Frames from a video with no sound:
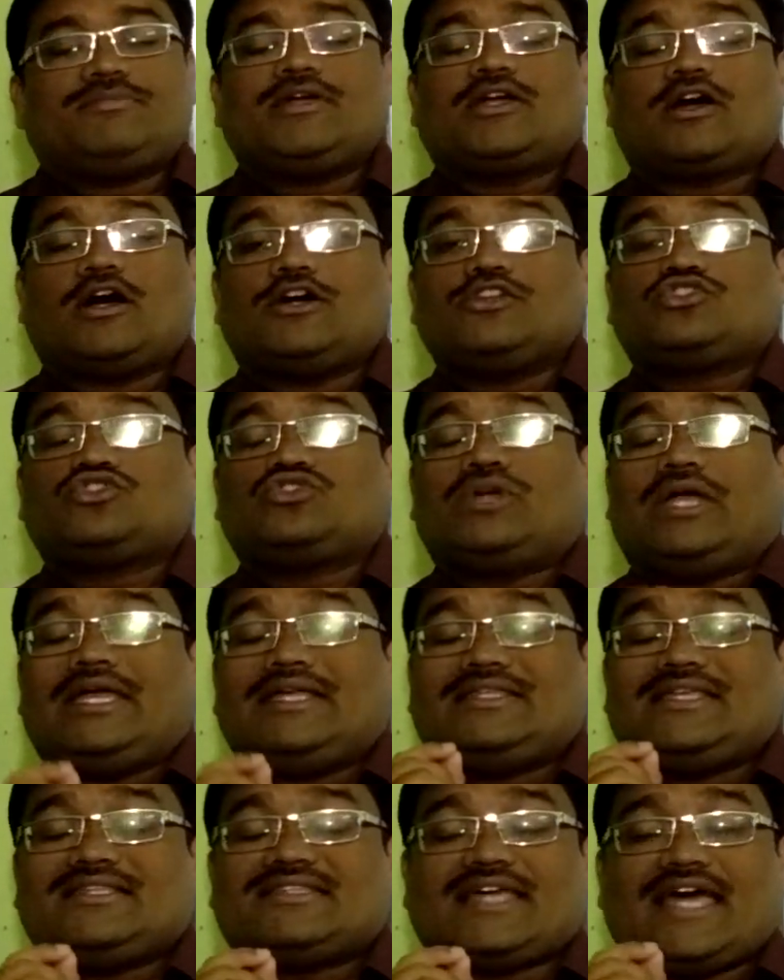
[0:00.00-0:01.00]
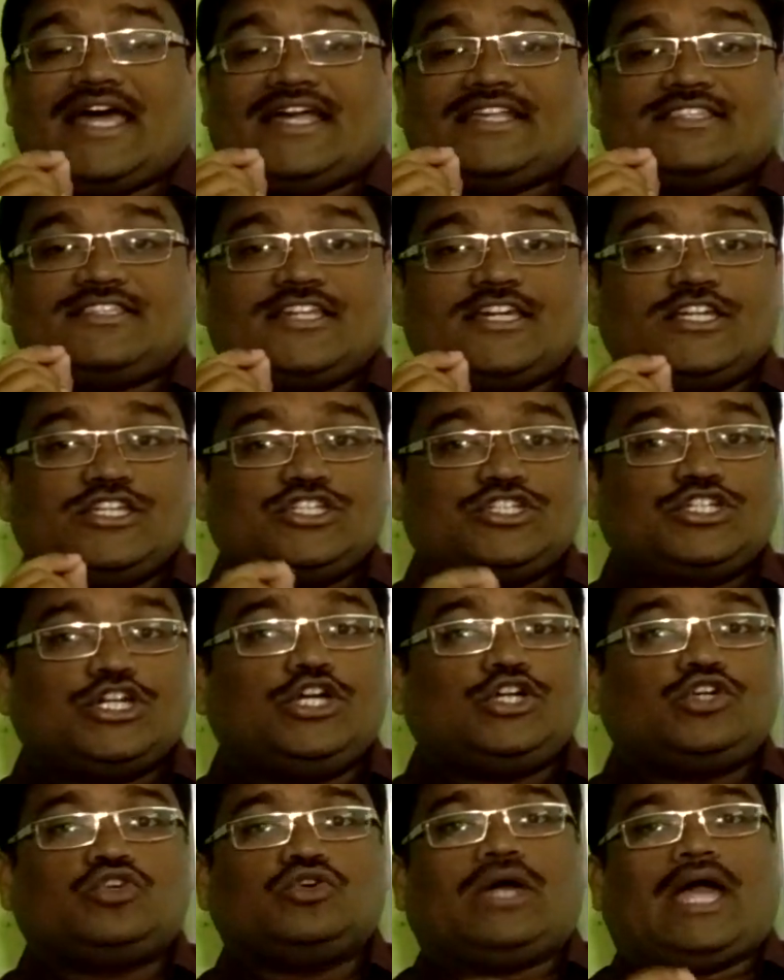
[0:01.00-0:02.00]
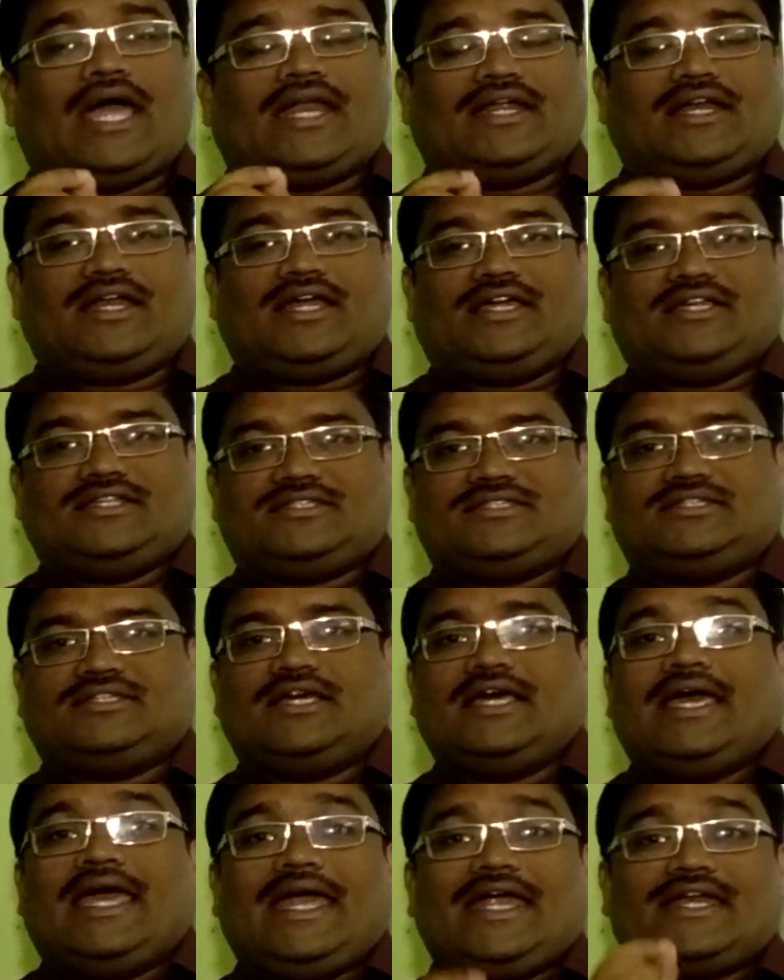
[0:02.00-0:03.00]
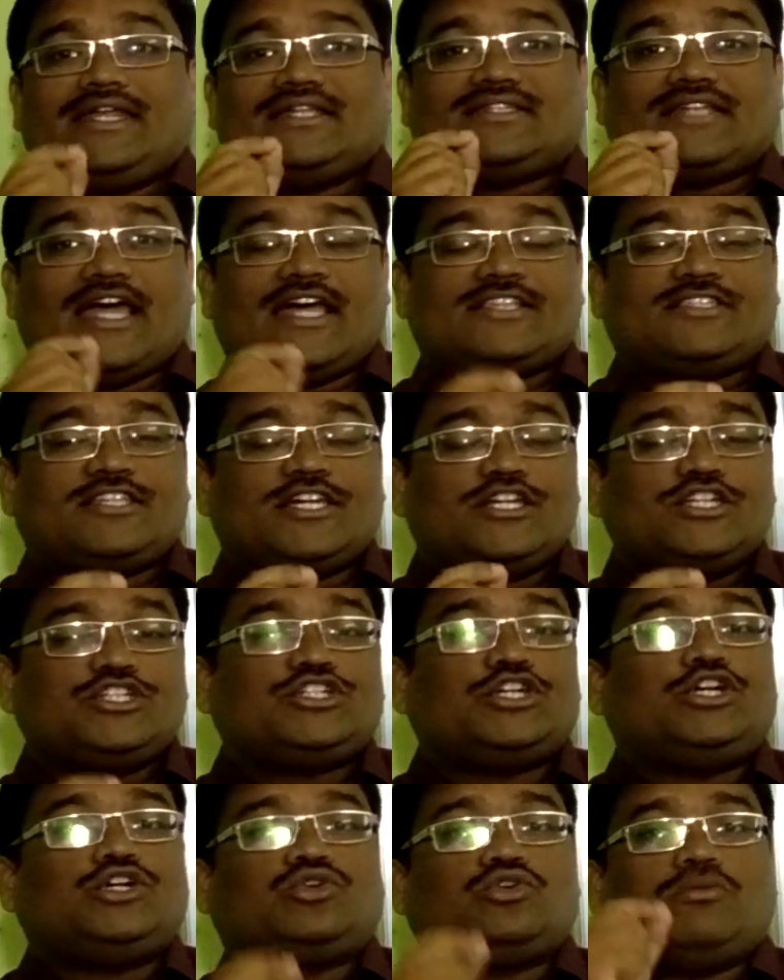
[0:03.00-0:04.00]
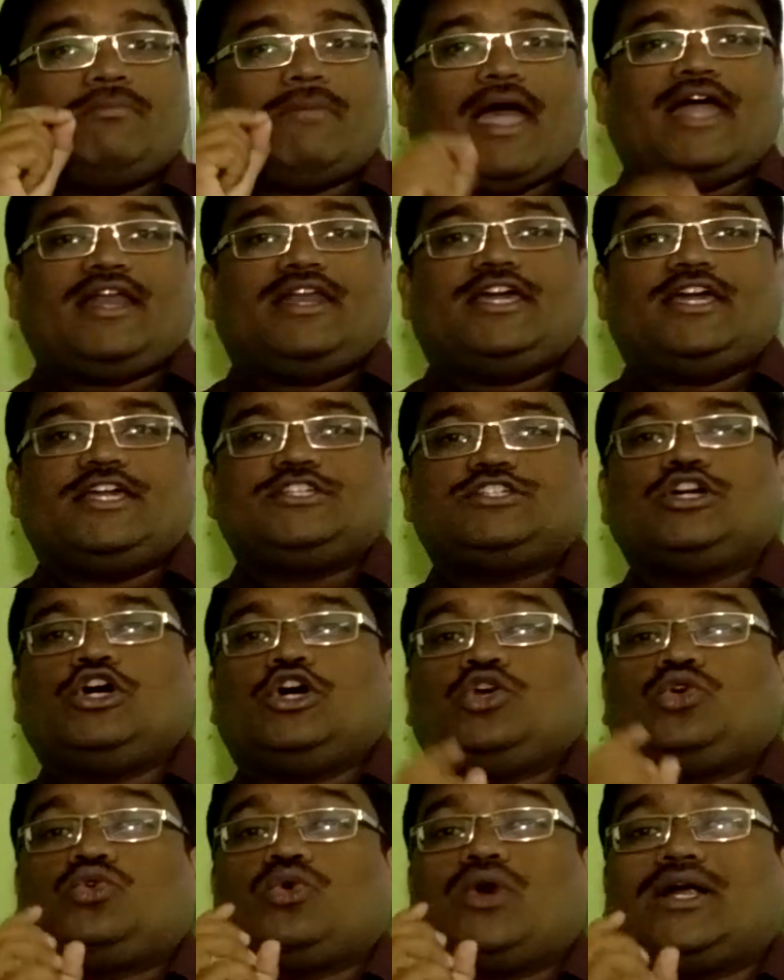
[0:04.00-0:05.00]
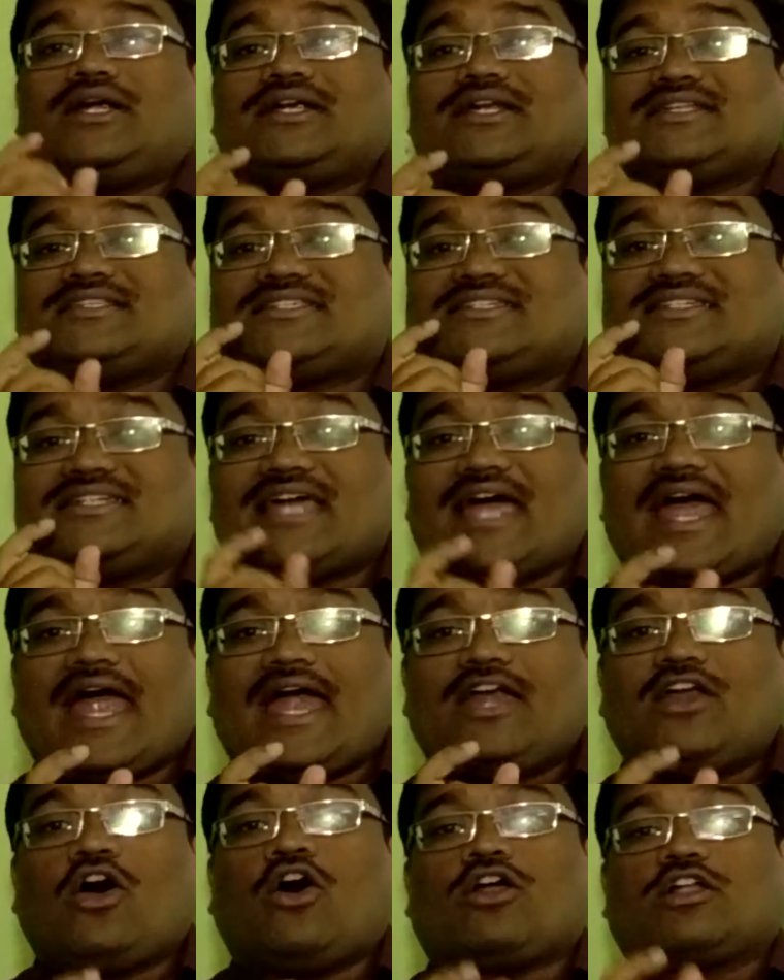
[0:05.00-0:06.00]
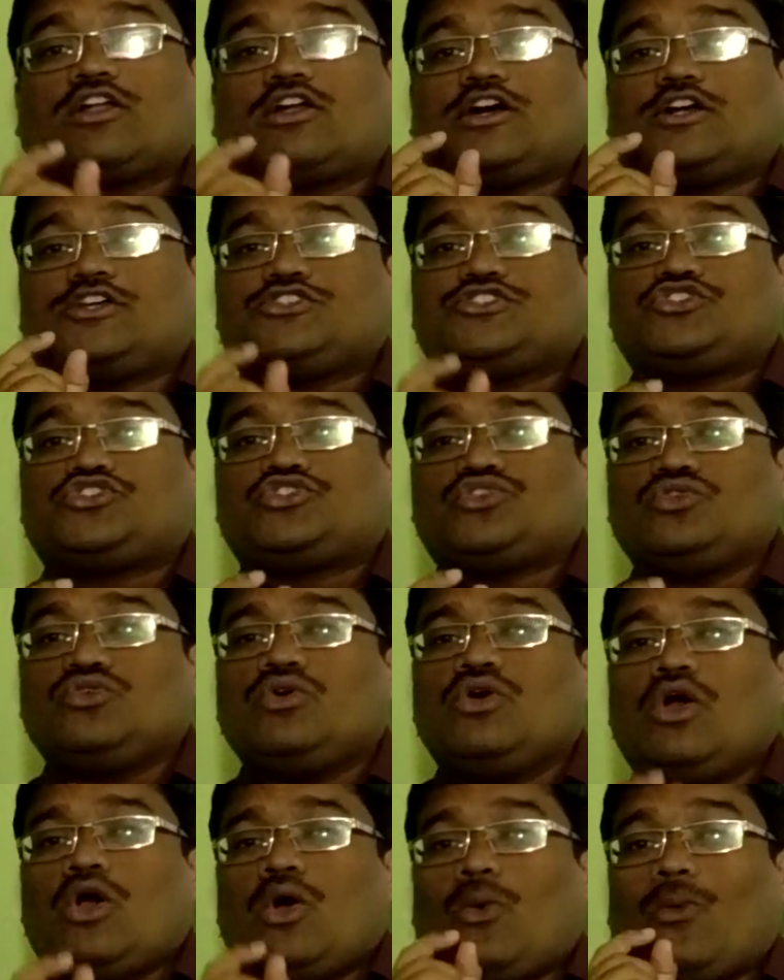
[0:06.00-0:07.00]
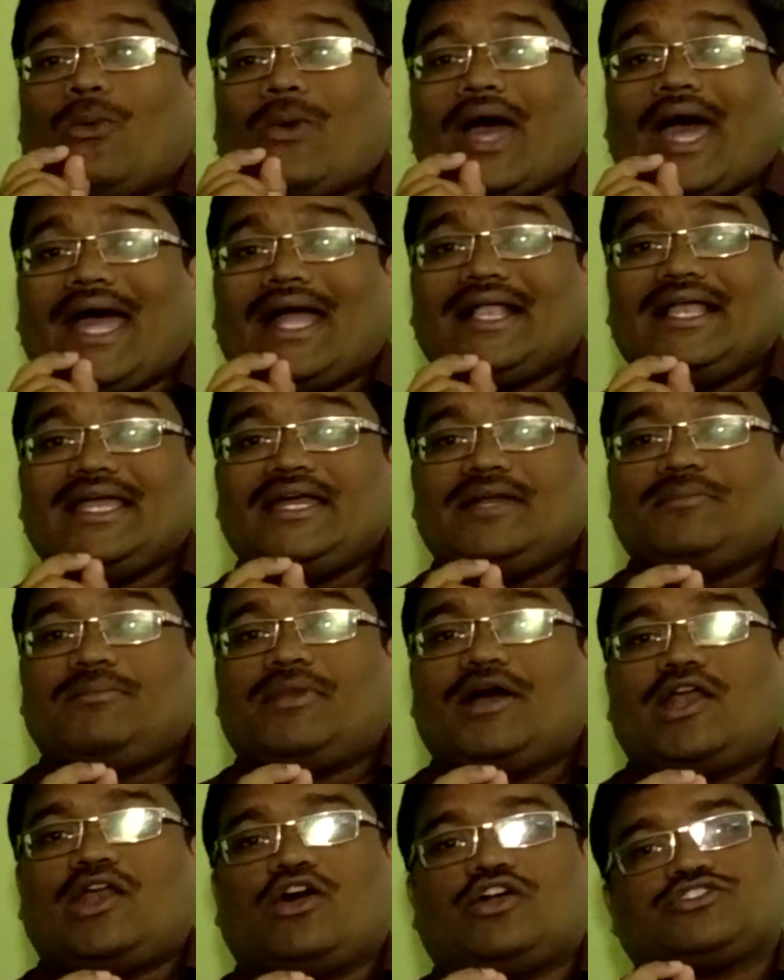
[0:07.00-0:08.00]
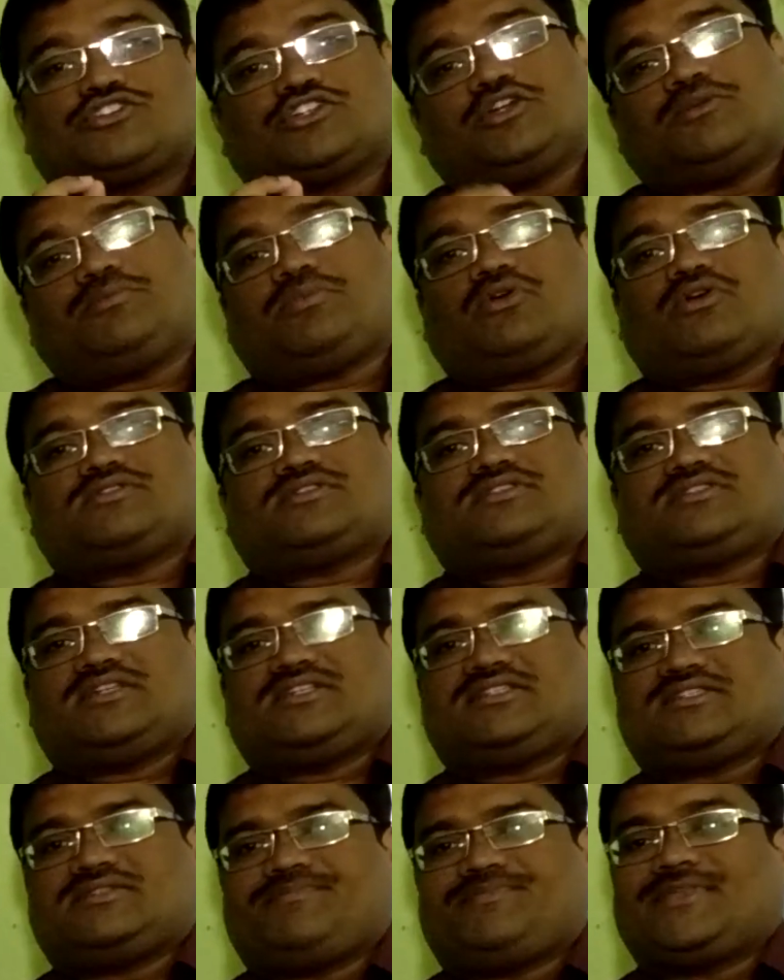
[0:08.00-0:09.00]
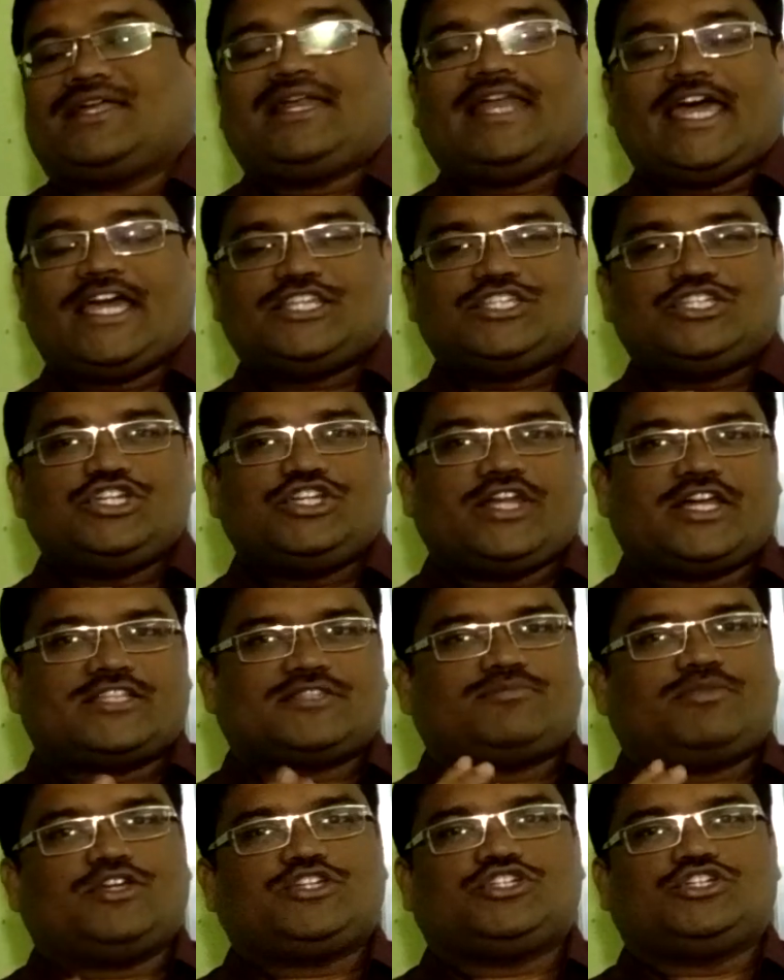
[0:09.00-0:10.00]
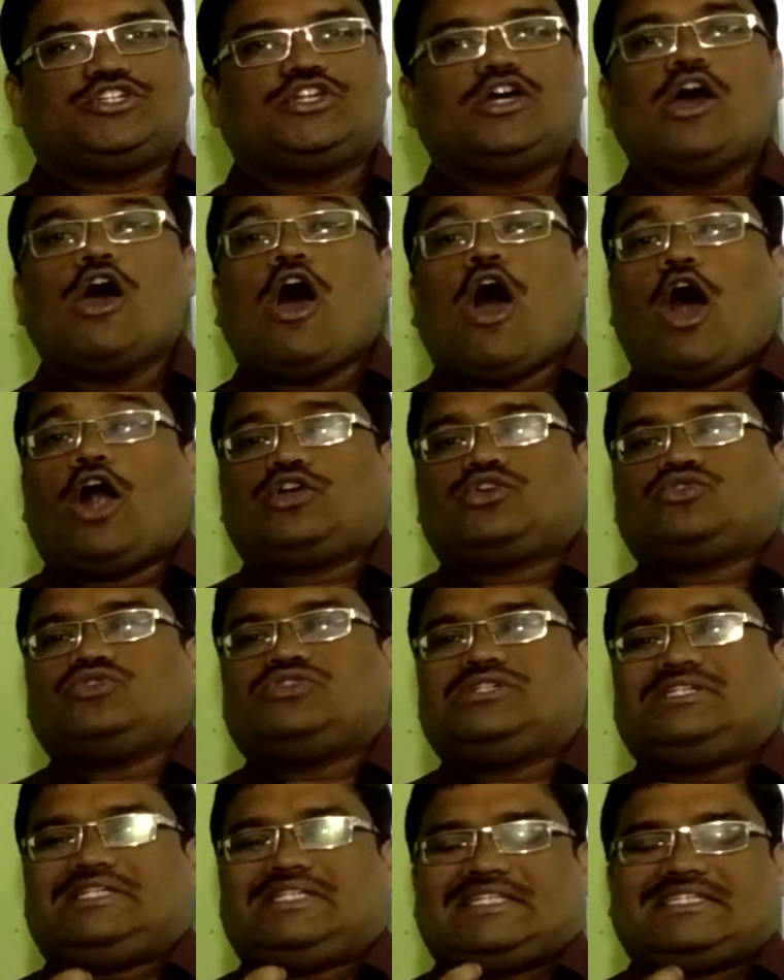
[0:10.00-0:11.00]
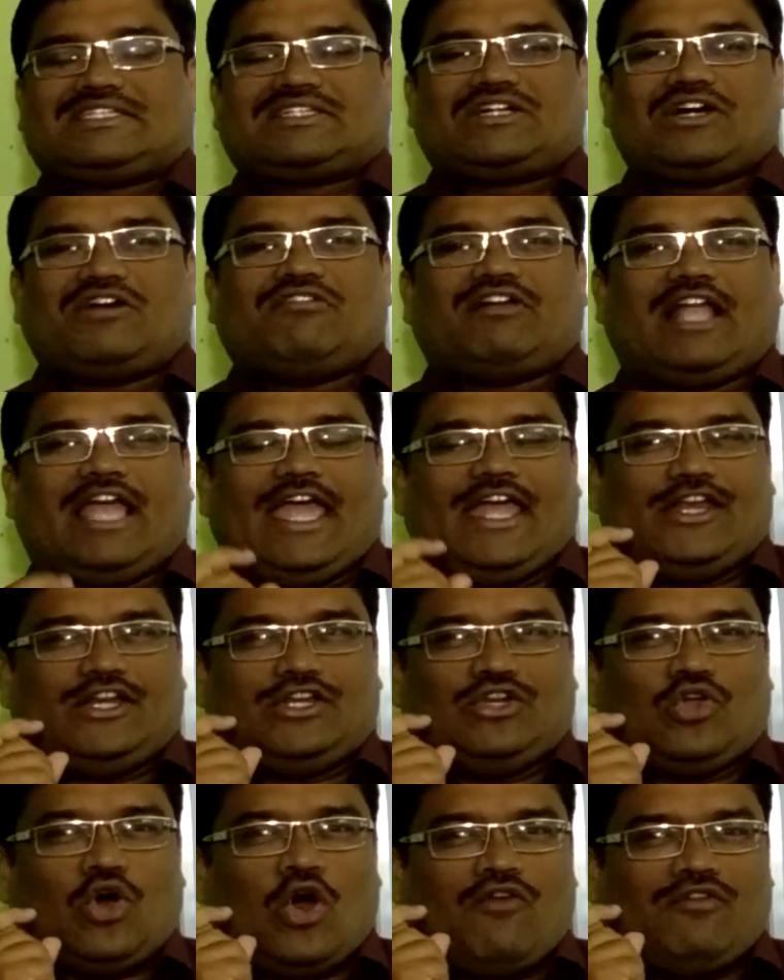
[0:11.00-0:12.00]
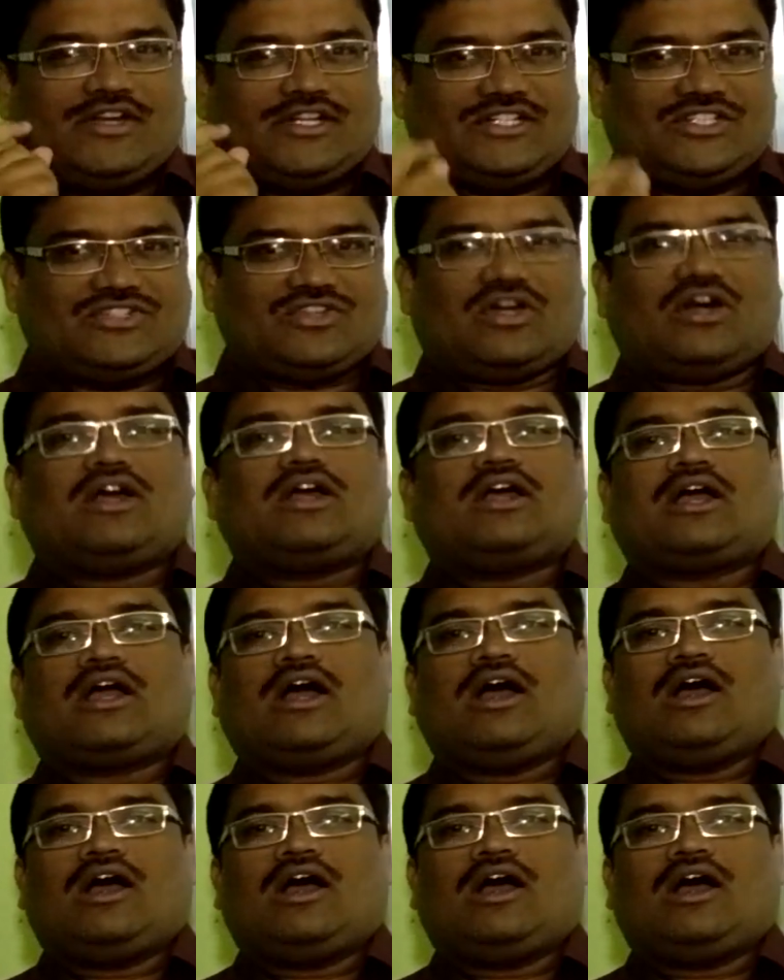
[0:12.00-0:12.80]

Because it is essential to analyze, it is essential to manage, to understand or construe varied biological processes like gene expression, or to discover a novel drug,